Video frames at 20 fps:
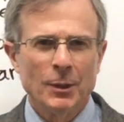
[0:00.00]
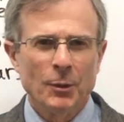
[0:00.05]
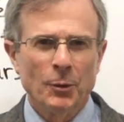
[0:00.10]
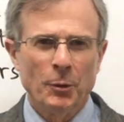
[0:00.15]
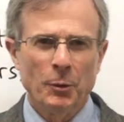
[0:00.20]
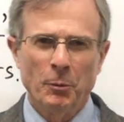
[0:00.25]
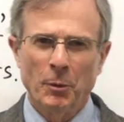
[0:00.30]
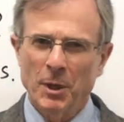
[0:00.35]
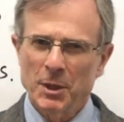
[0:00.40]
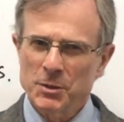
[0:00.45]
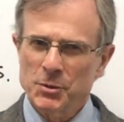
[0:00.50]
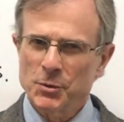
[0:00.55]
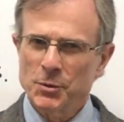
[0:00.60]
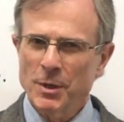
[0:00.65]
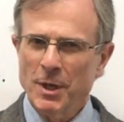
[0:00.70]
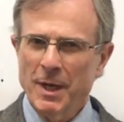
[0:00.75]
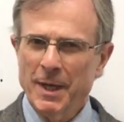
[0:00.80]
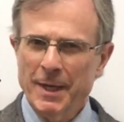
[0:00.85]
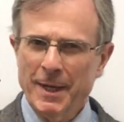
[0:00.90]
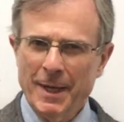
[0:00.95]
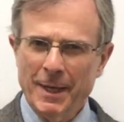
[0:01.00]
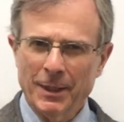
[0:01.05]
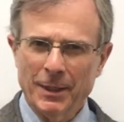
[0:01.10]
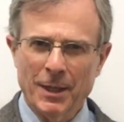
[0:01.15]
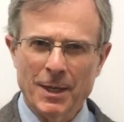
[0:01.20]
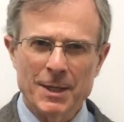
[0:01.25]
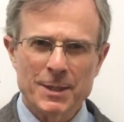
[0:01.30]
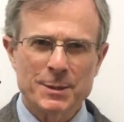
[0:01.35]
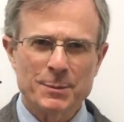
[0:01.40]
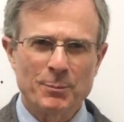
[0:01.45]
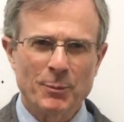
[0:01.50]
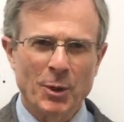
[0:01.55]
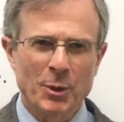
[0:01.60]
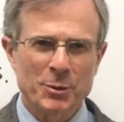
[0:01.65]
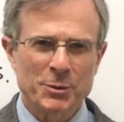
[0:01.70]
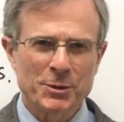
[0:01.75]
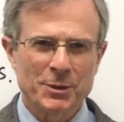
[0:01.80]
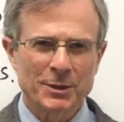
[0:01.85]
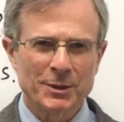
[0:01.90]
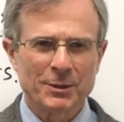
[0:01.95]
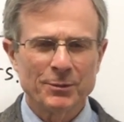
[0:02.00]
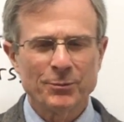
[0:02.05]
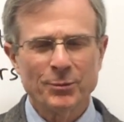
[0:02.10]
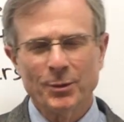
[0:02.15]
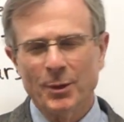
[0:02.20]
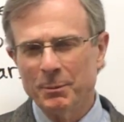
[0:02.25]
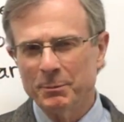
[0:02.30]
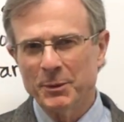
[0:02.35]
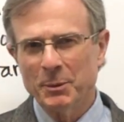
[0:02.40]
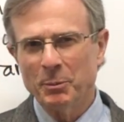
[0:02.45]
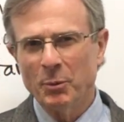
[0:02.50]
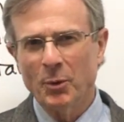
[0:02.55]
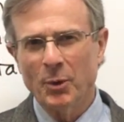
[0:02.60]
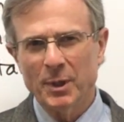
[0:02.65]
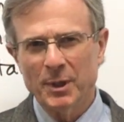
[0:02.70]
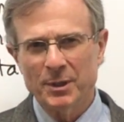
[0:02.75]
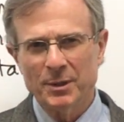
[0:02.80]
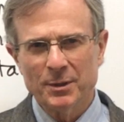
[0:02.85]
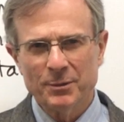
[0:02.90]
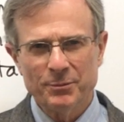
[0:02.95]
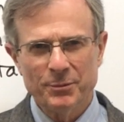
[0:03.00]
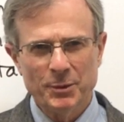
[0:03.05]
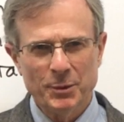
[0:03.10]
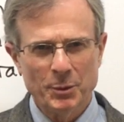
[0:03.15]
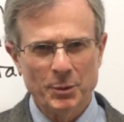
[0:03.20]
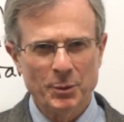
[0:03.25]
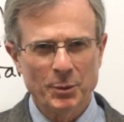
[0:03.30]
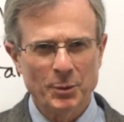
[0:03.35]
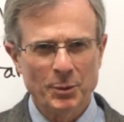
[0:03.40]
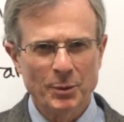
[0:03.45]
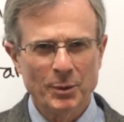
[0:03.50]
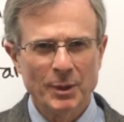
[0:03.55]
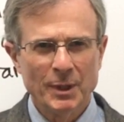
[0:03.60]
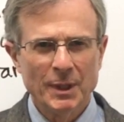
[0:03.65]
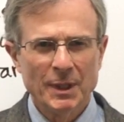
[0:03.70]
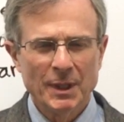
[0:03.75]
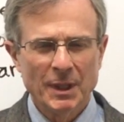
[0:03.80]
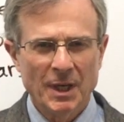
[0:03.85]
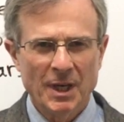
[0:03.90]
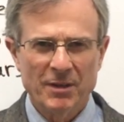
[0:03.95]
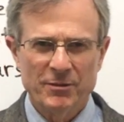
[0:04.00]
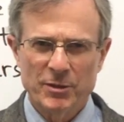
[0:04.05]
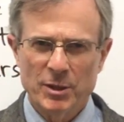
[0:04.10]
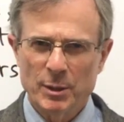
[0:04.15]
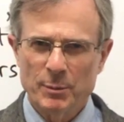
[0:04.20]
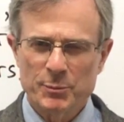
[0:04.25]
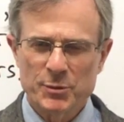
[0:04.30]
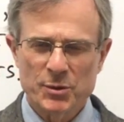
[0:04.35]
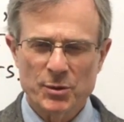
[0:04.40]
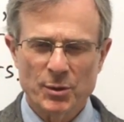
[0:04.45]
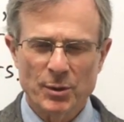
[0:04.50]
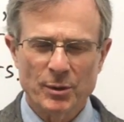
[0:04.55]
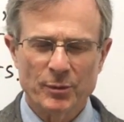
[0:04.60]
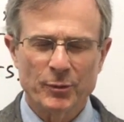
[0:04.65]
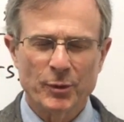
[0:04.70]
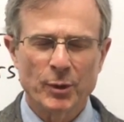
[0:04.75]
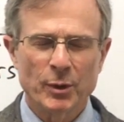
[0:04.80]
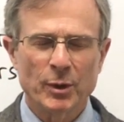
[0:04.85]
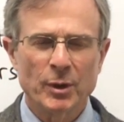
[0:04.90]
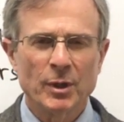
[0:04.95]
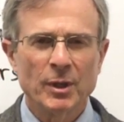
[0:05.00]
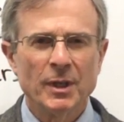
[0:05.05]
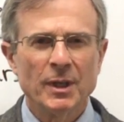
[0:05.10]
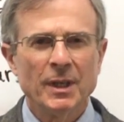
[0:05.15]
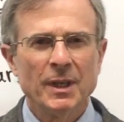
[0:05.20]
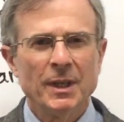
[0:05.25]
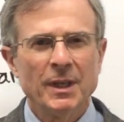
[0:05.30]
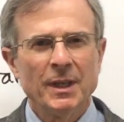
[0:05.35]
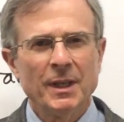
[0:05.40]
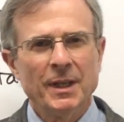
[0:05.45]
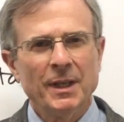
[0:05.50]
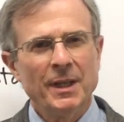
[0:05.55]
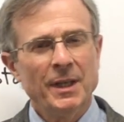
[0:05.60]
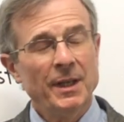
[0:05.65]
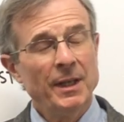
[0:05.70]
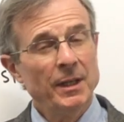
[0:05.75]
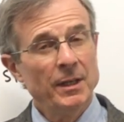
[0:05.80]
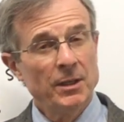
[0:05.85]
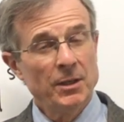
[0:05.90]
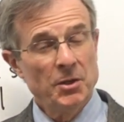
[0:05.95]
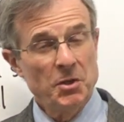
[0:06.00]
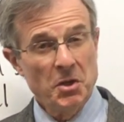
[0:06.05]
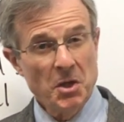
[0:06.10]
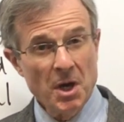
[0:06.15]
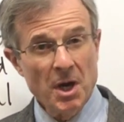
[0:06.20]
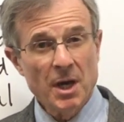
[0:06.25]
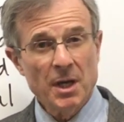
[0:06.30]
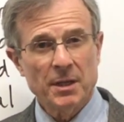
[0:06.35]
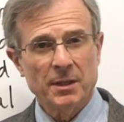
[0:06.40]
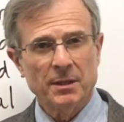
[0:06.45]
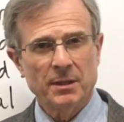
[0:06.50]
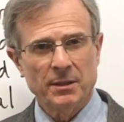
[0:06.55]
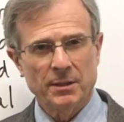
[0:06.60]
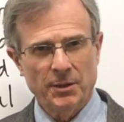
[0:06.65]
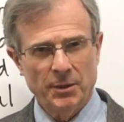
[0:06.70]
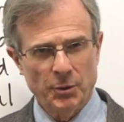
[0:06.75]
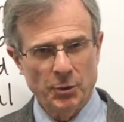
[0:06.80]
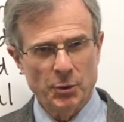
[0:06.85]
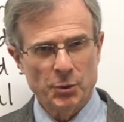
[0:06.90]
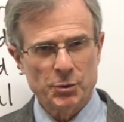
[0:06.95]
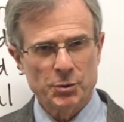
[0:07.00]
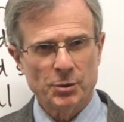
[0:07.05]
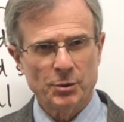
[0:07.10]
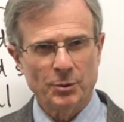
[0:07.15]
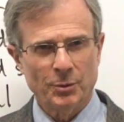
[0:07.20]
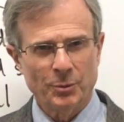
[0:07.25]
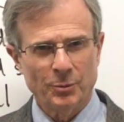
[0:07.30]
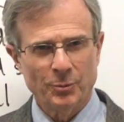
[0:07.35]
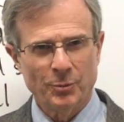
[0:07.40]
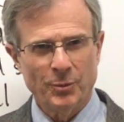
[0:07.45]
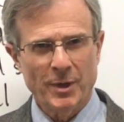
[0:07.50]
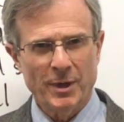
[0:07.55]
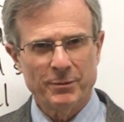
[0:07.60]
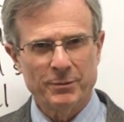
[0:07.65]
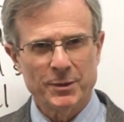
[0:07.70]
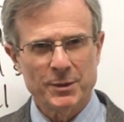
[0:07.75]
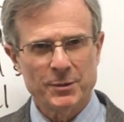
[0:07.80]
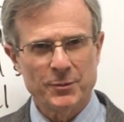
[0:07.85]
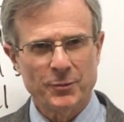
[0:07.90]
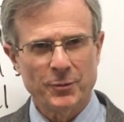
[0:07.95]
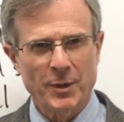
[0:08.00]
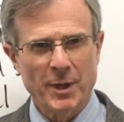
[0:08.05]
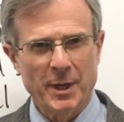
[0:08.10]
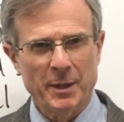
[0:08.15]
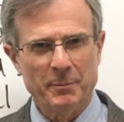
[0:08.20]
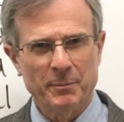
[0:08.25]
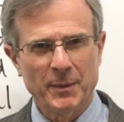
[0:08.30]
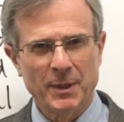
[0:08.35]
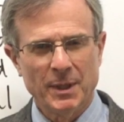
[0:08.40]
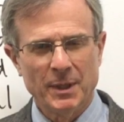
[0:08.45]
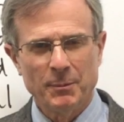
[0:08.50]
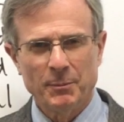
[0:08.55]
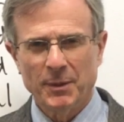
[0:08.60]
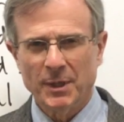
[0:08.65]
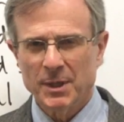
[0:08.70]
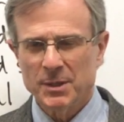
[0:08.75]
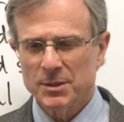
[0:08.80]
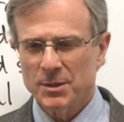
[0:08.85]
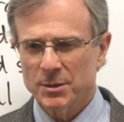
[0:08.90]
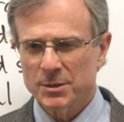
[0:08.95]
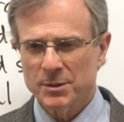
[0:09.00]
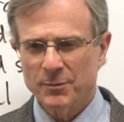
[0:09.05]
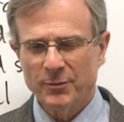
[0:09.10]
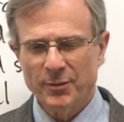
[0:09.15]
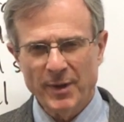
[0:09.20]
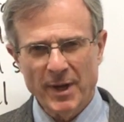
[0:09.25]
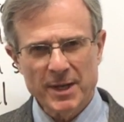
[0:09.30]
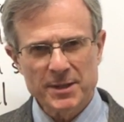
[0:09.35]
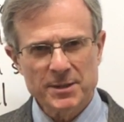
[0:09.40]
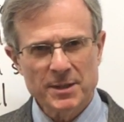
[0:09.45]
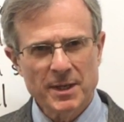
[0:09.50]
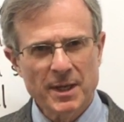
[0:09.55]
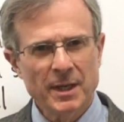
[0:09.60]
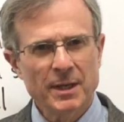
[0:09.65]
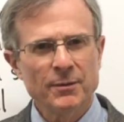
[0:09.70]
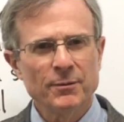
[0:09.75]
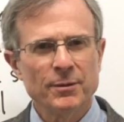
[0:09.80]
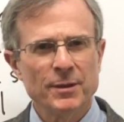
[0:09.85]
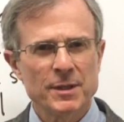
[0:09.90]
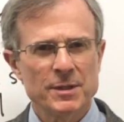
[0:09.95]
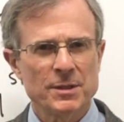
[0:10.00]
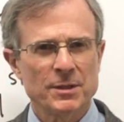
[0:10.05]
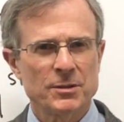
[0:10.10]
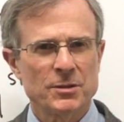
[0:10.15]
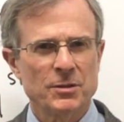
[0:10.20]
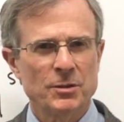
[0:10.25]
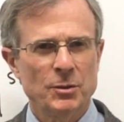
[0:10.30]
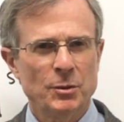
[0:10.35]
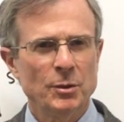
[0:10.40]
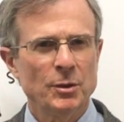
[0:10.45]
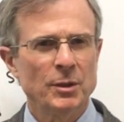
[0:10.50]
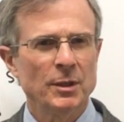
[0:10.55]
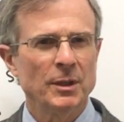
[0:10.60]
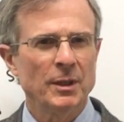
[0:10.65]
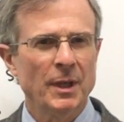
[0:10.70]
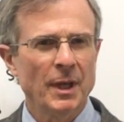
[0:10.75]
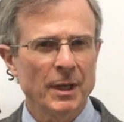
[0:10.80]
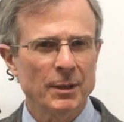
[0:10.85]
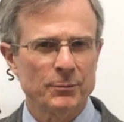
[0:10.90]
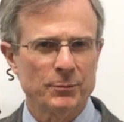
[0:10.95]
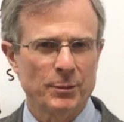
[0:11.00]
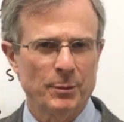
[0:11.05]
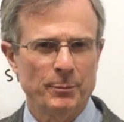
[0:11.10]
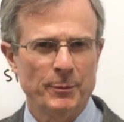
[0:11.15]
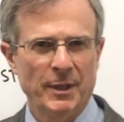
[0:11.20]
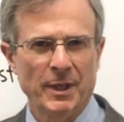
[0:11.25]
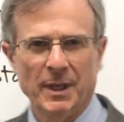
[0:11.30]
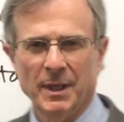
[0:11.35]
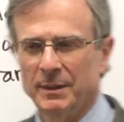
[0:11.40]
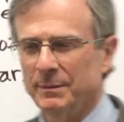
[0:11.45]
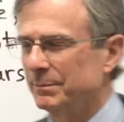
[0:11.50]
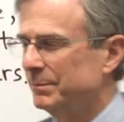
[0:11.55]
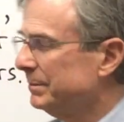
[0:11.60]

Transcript: we want to try and analyze motion from the point of view of an observer in a non-inertial reference frame because there's some fascinating physics that you can get from that.